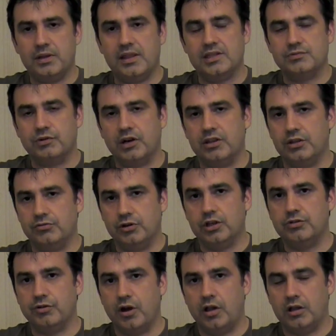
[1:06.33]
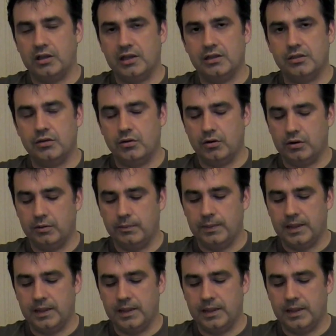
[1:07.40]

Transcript: that's running the drug trial can get their